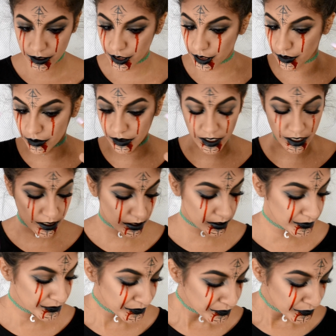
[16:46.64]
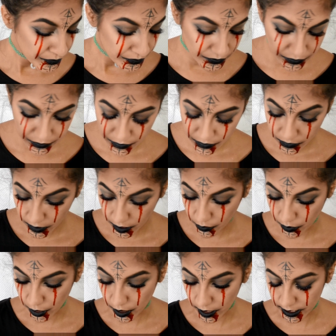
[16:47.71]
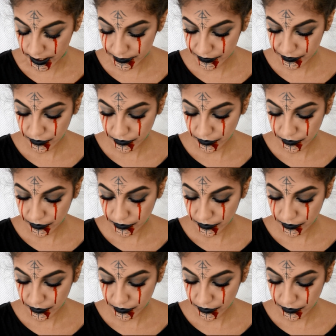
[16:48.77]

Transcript: do the, what do you call it?